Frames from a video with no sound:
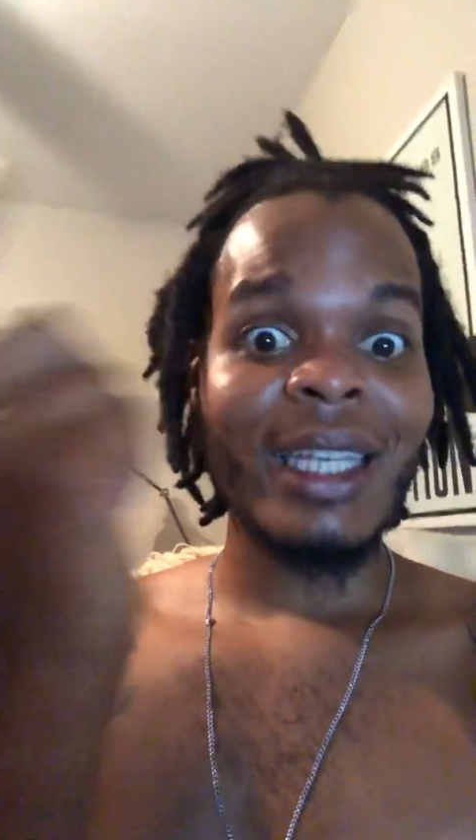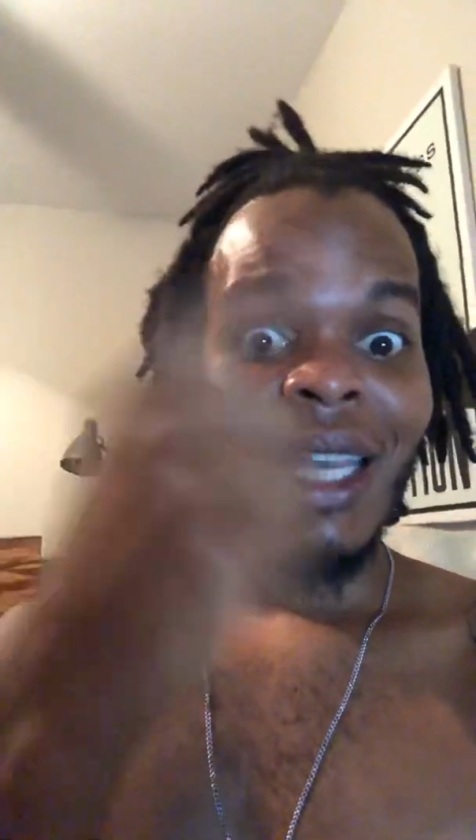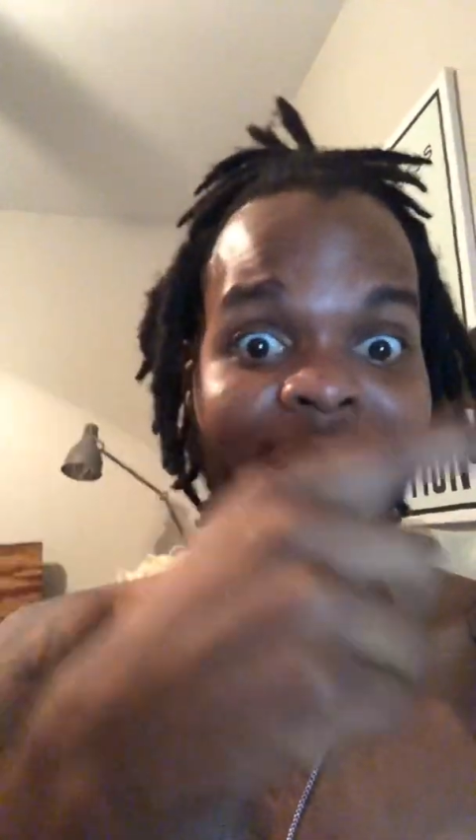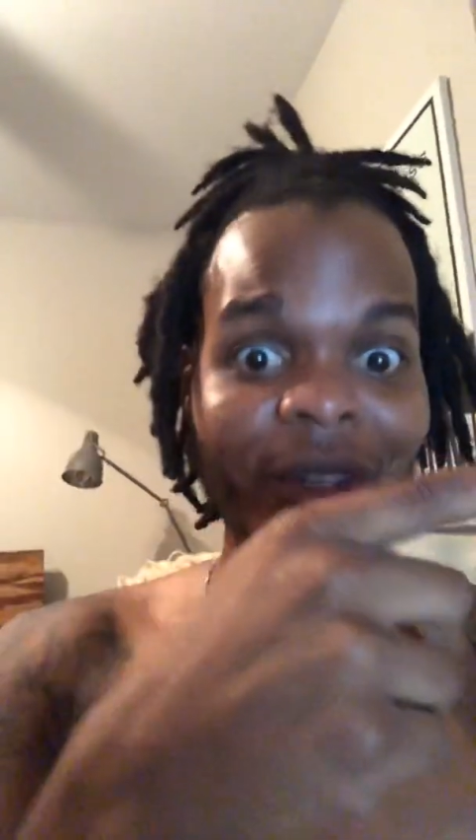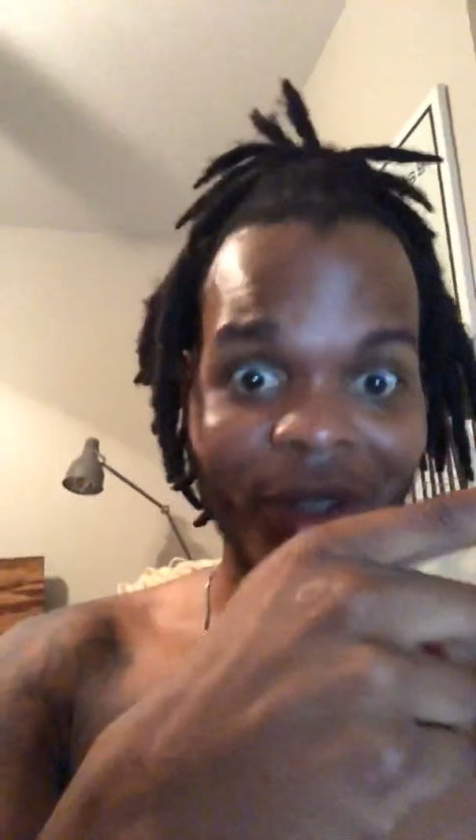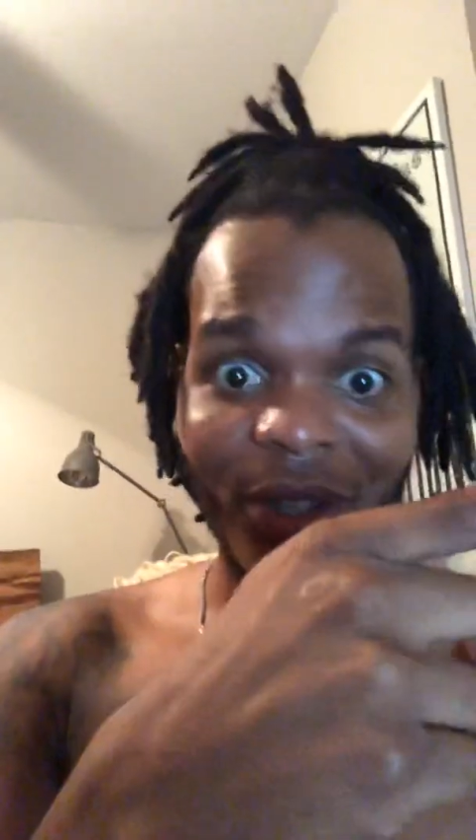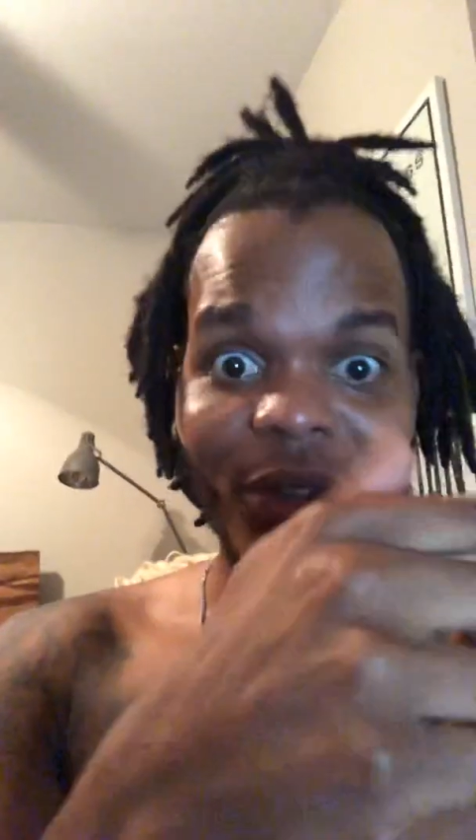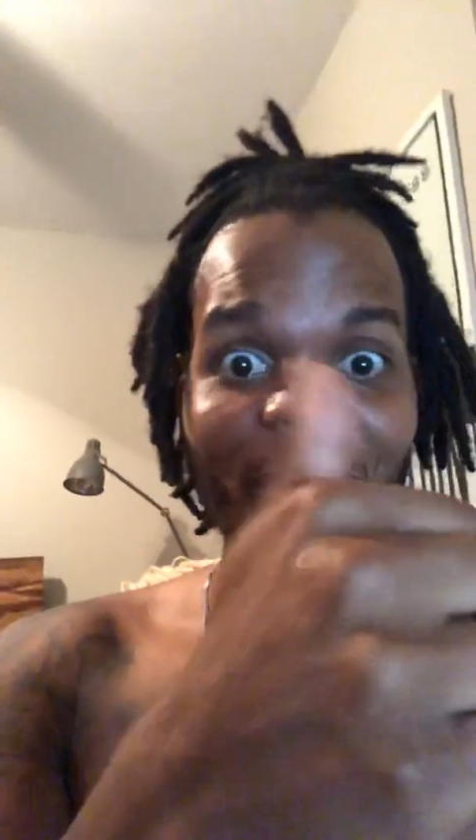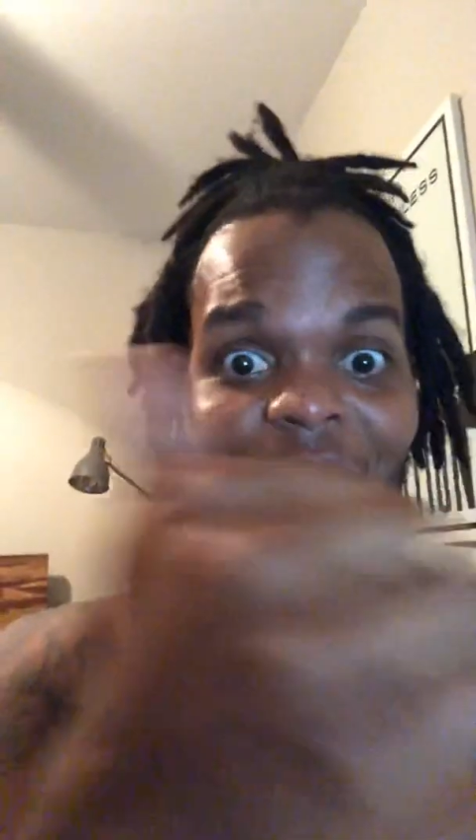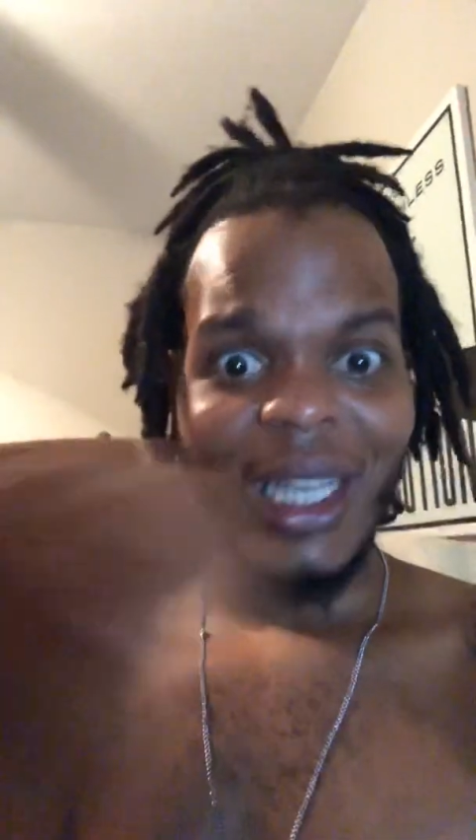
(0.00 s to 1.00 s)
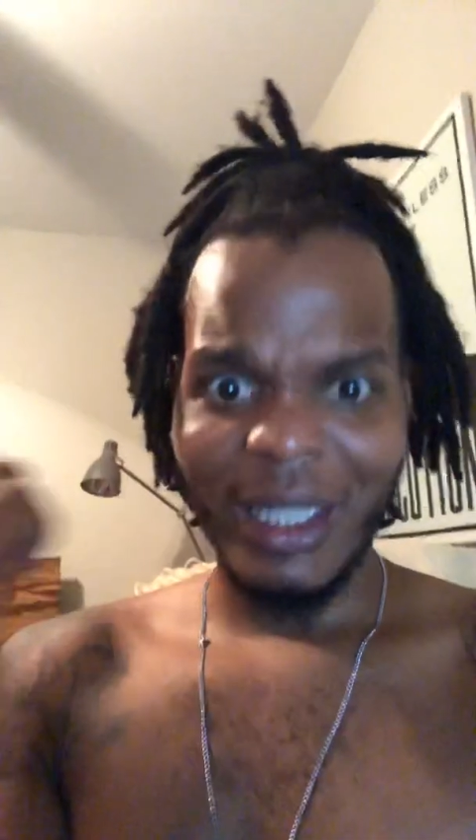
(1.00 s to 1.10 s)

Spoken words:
side or you can get on that